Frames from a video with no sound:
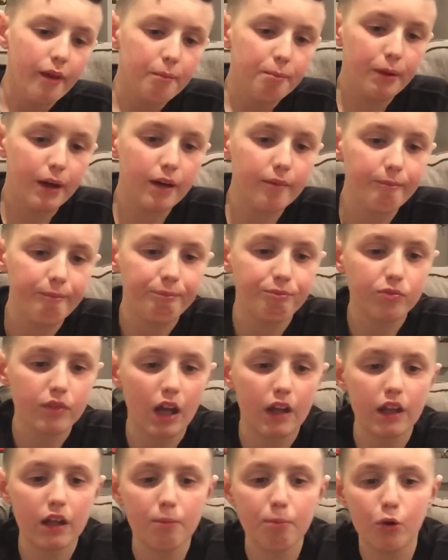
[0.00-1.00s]
But
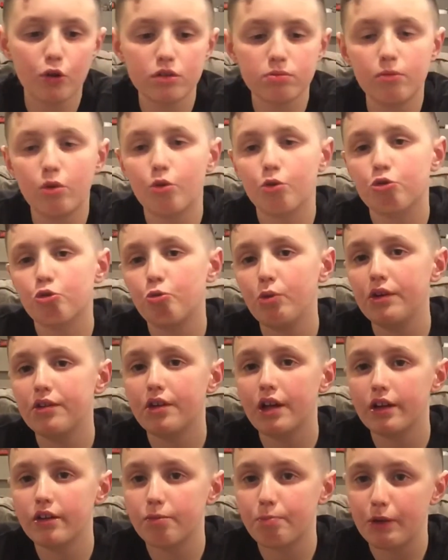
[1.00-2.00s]
I think Baltimore will squeeze
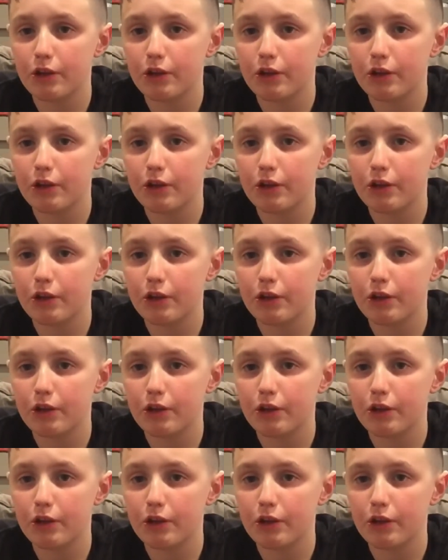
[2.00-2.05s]
against